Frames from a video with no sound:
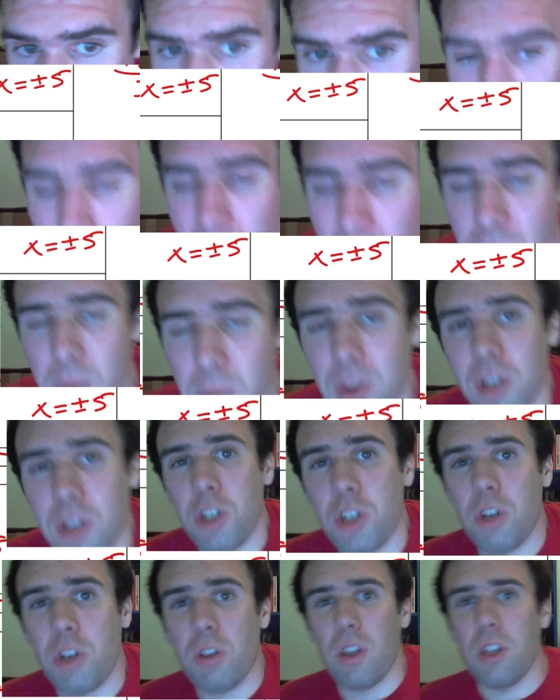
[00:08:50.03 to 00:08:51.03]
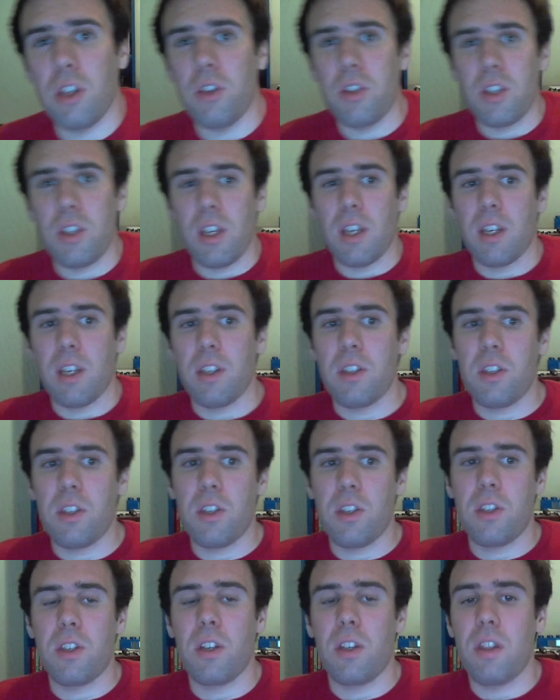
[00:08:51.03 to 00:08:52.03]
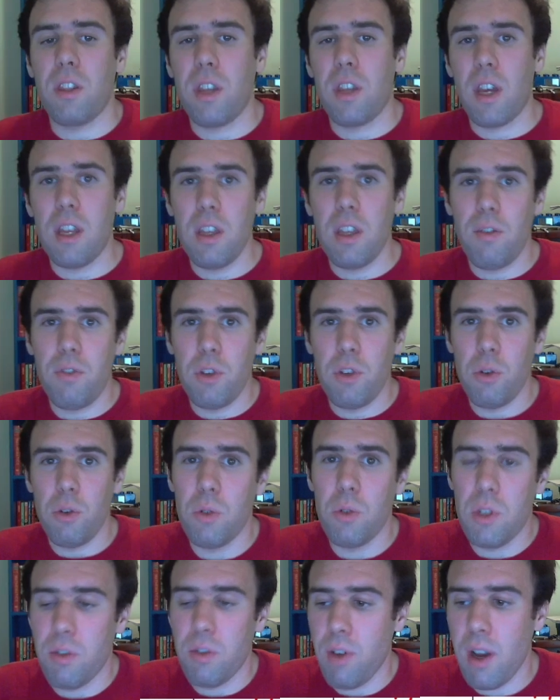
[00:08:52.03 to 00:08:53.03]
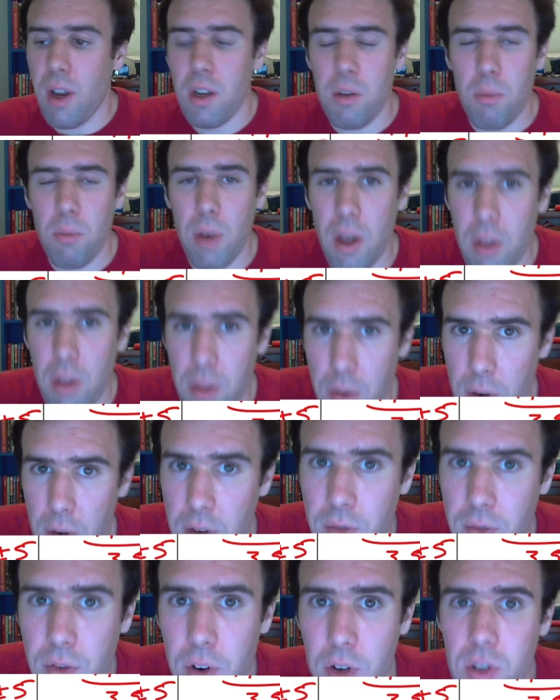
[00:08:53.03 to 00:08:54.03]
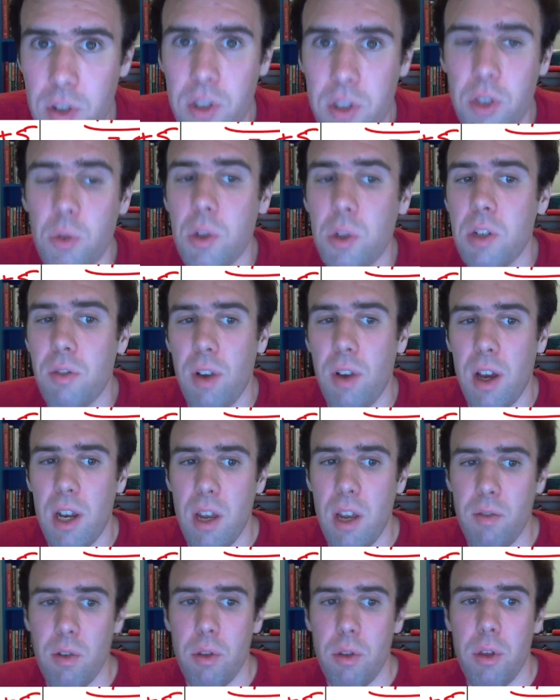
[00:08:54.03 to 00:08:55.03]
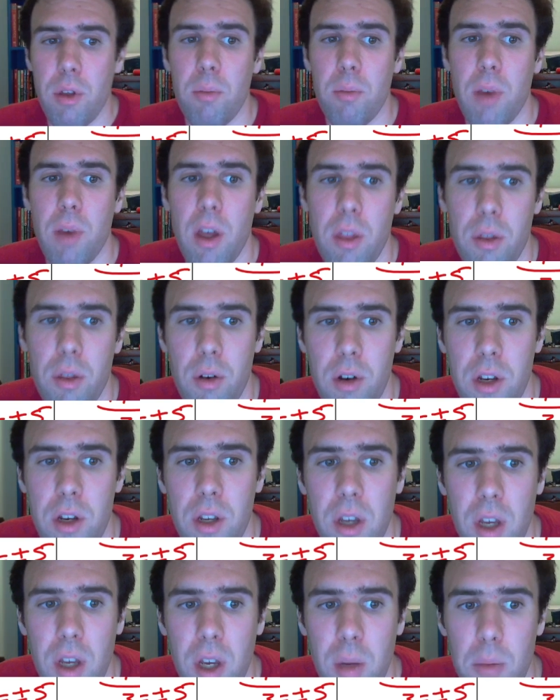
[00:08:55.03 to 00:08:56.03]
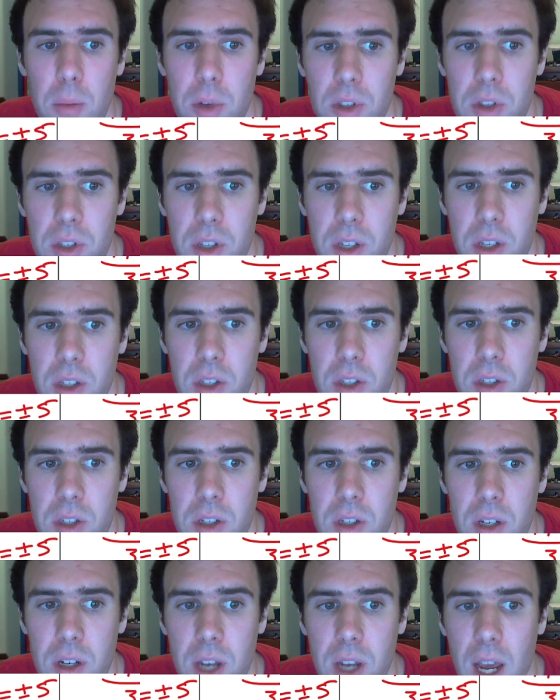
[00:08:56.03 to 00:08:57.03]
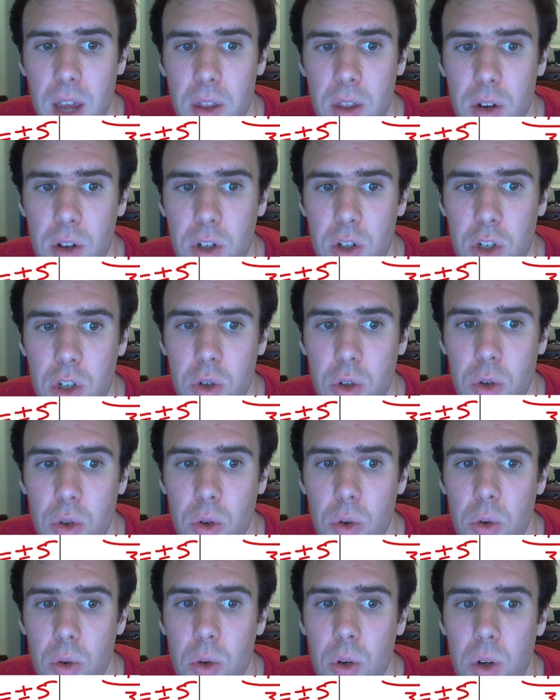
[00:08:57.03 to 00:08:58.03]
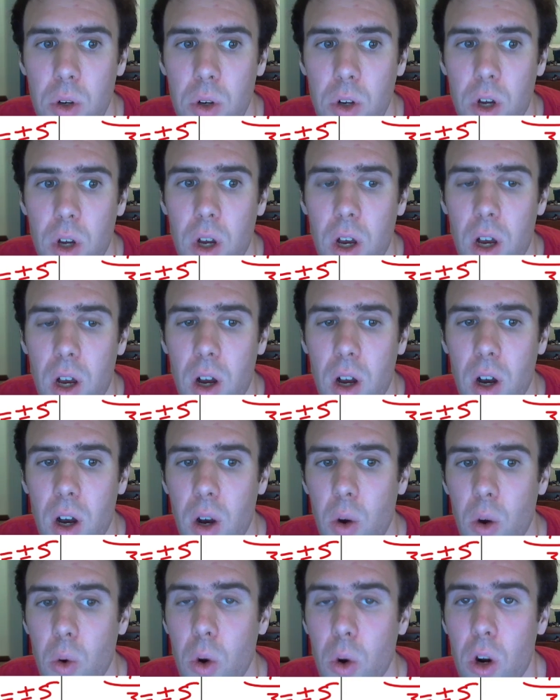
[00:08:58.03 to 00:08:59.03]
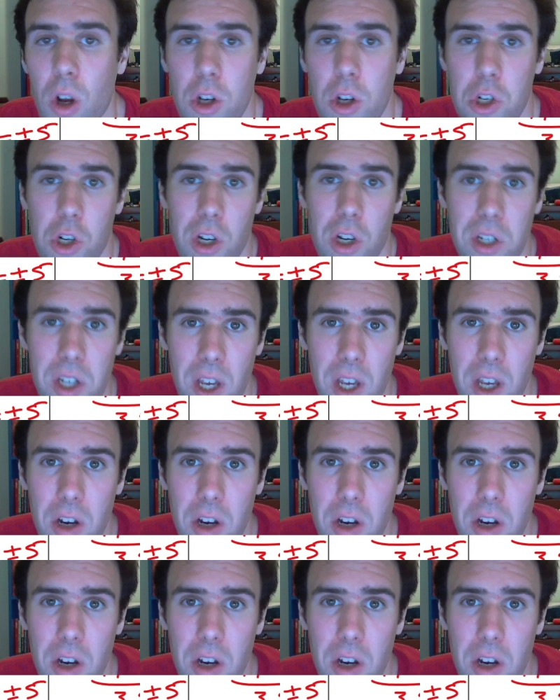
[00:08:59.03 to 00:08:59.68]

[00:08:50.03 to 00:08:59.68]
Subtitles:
got to make sure that you stay consistent, that if you divided by 3 first, you would divide everything by 3, but since neither 2 or 110 are